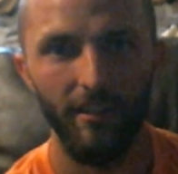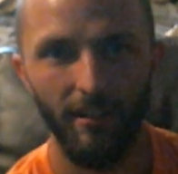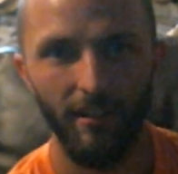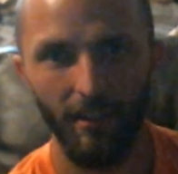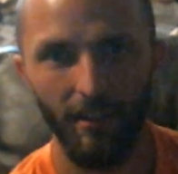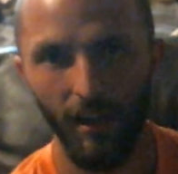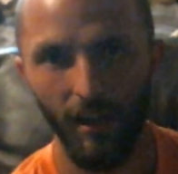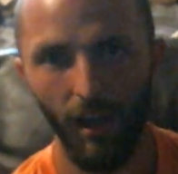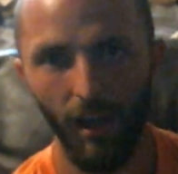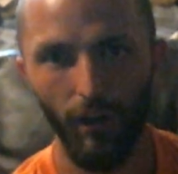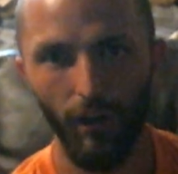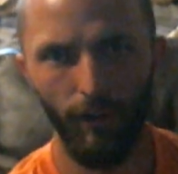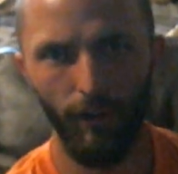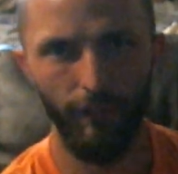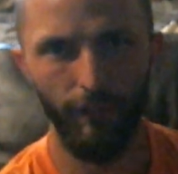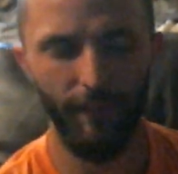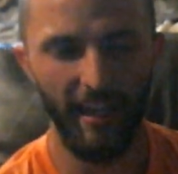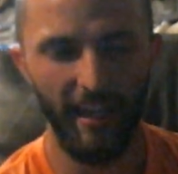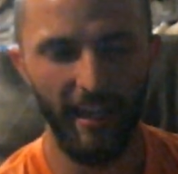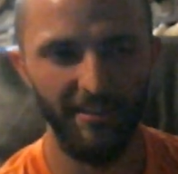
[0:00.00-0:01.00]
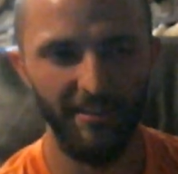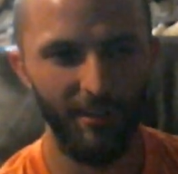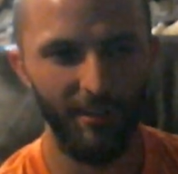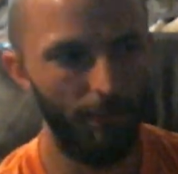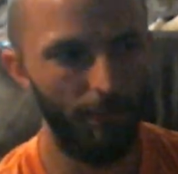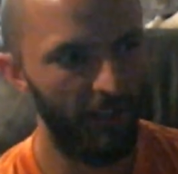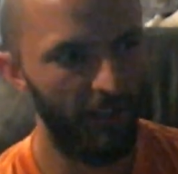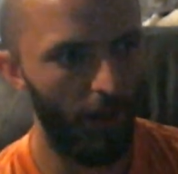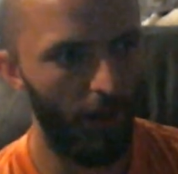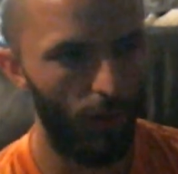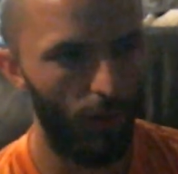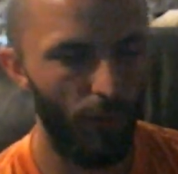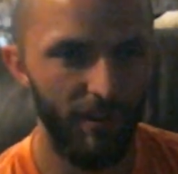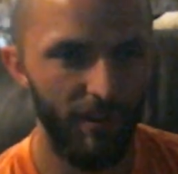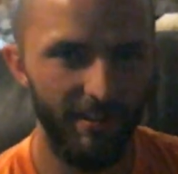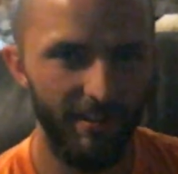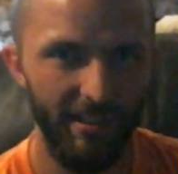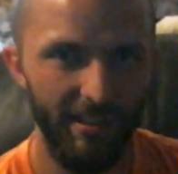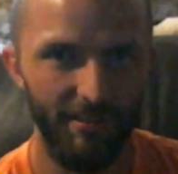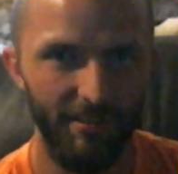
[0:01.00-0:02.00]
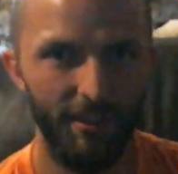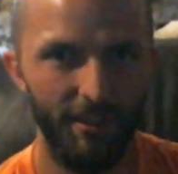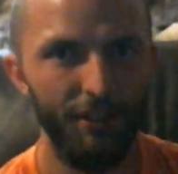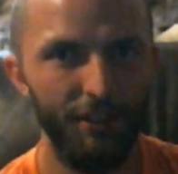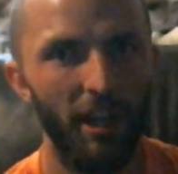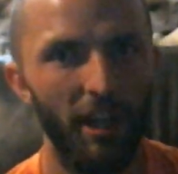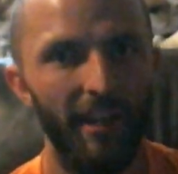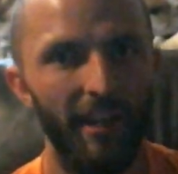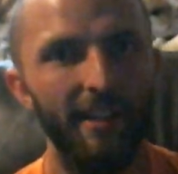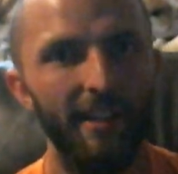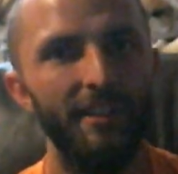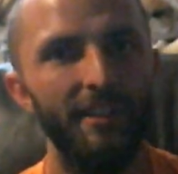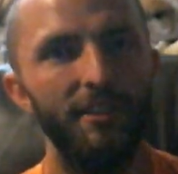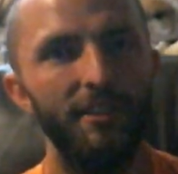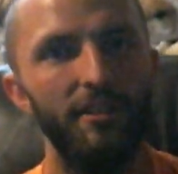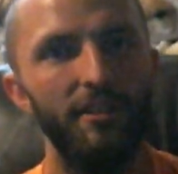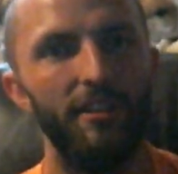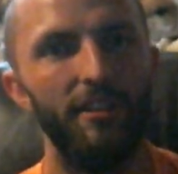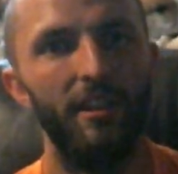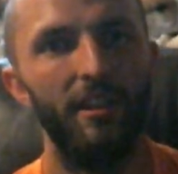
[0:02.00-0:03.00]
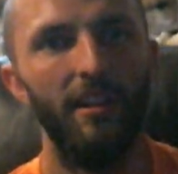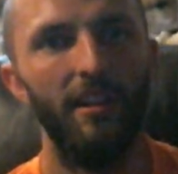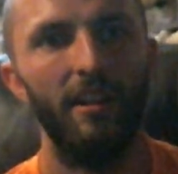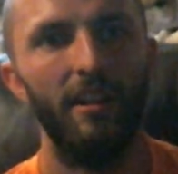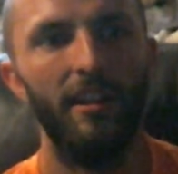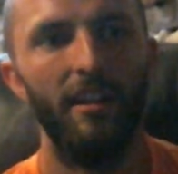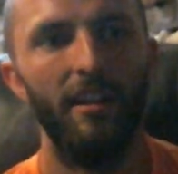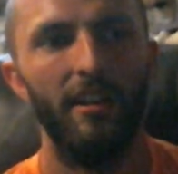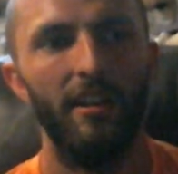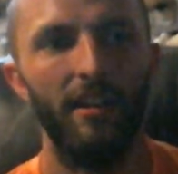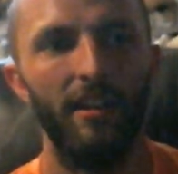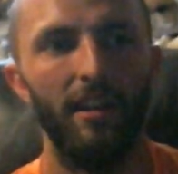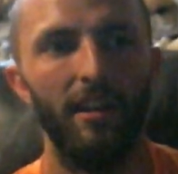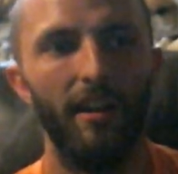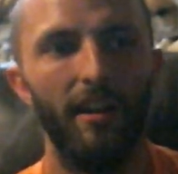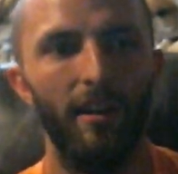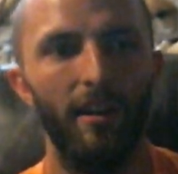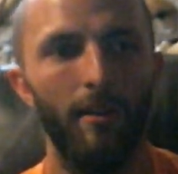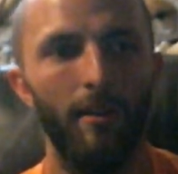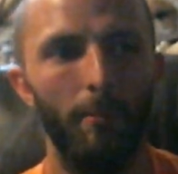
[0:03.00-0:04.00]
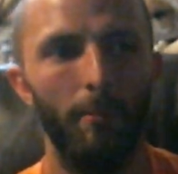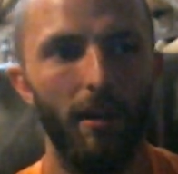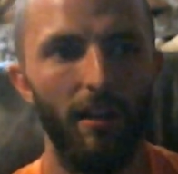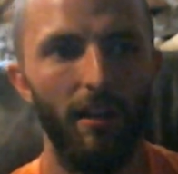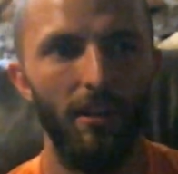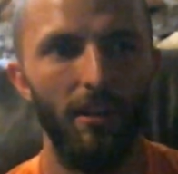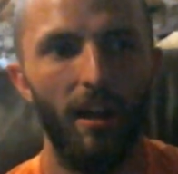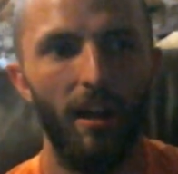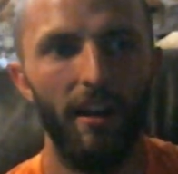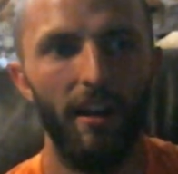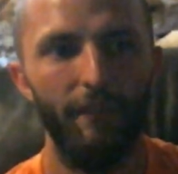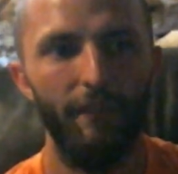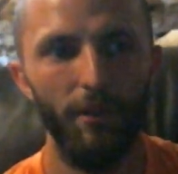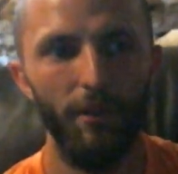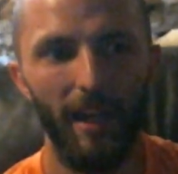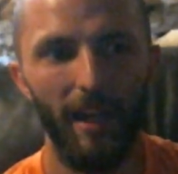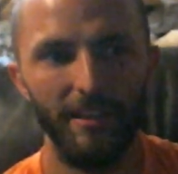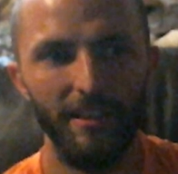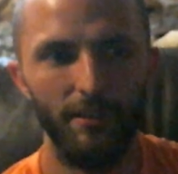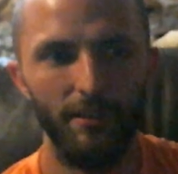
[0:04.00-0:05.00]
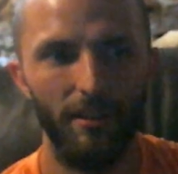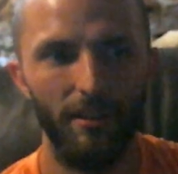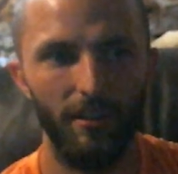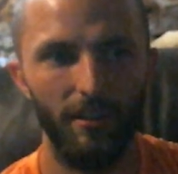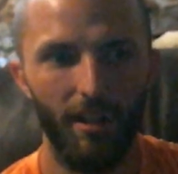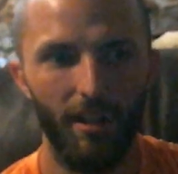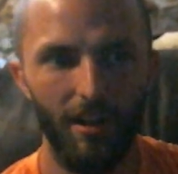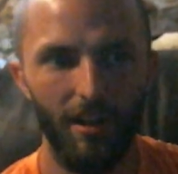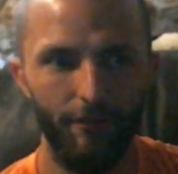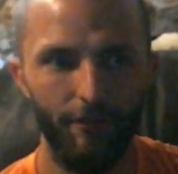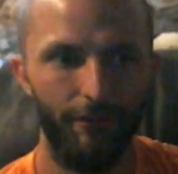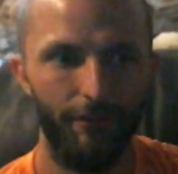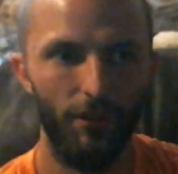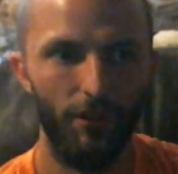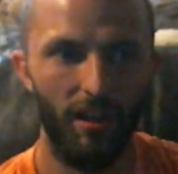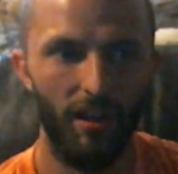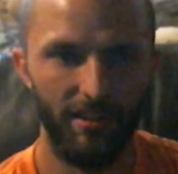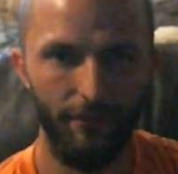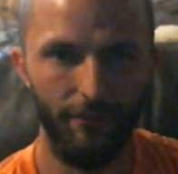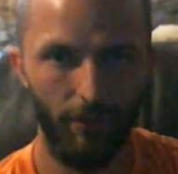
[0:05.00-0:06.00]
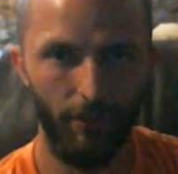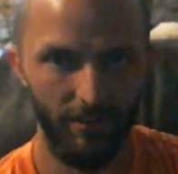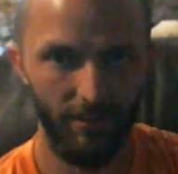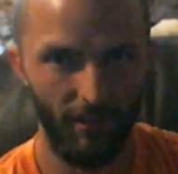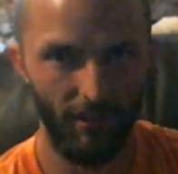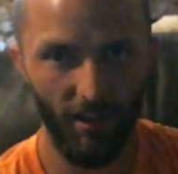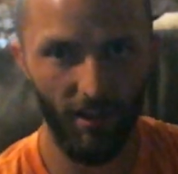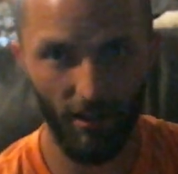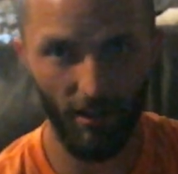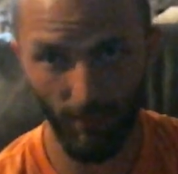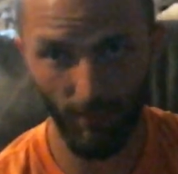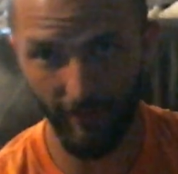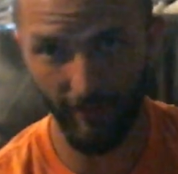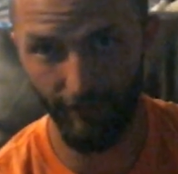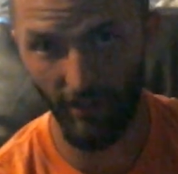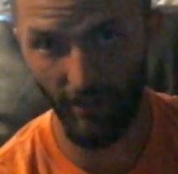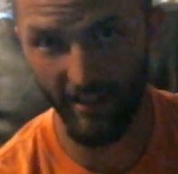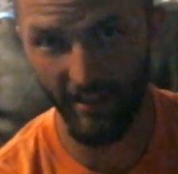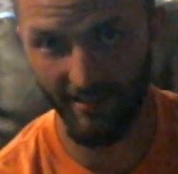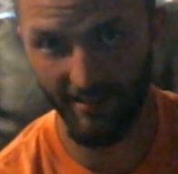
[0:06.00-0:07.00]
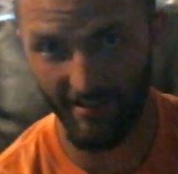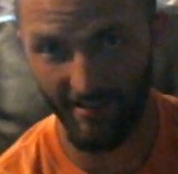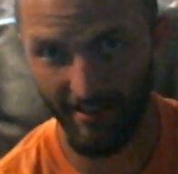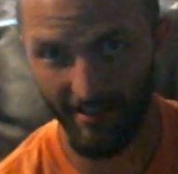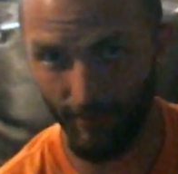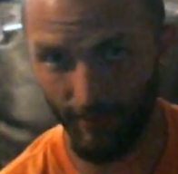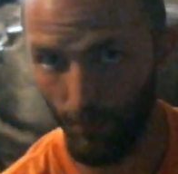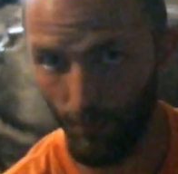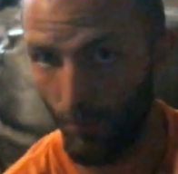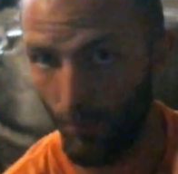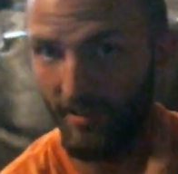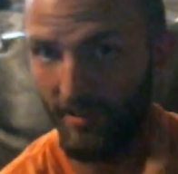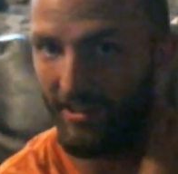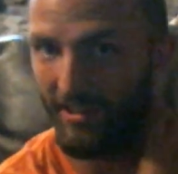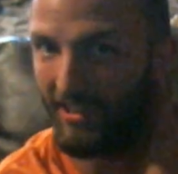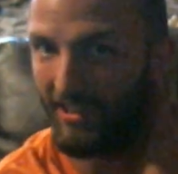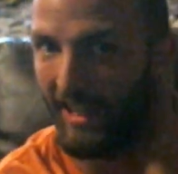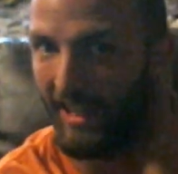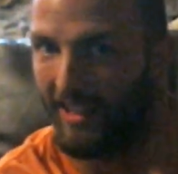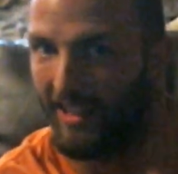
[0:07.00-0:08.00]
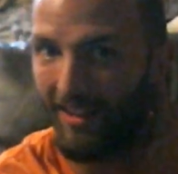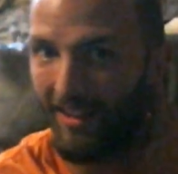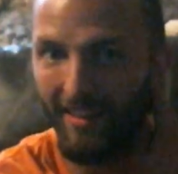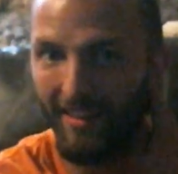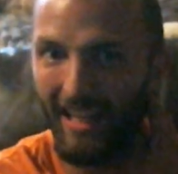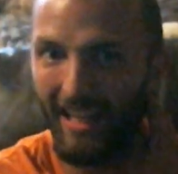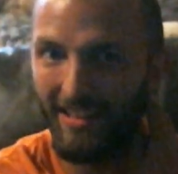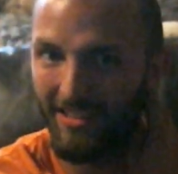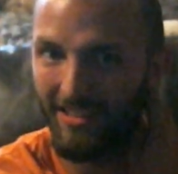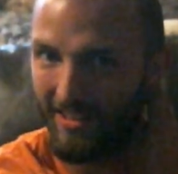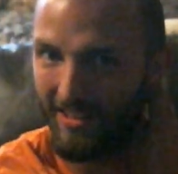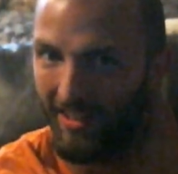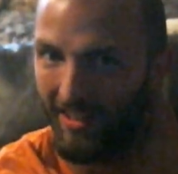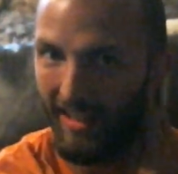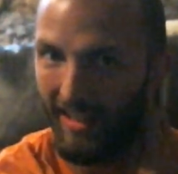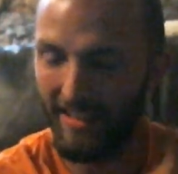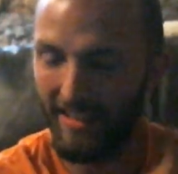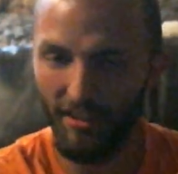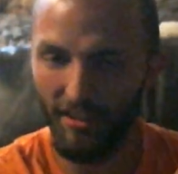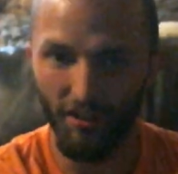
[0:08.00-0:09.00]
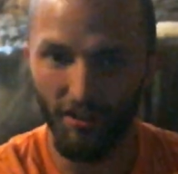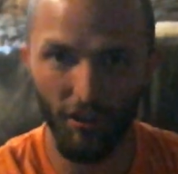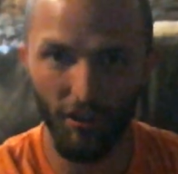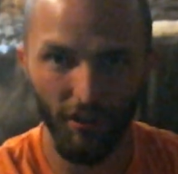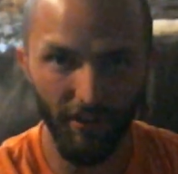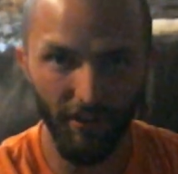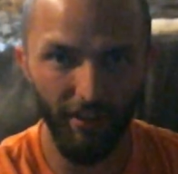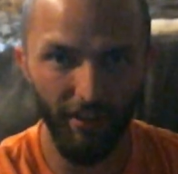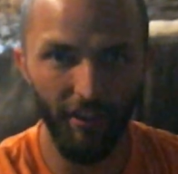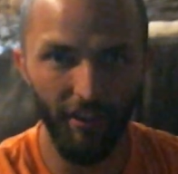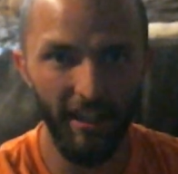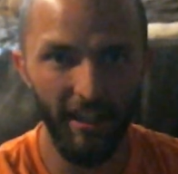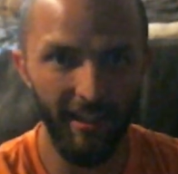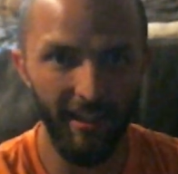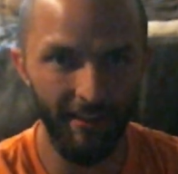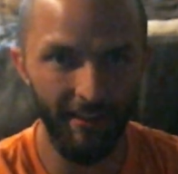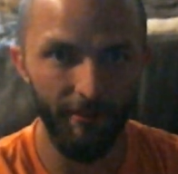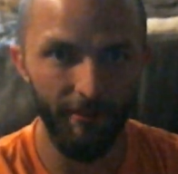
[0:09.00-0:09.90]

of that something always needs to change, if you ask a lot of philosophers, a lot of my friends even would say that that's a good thing to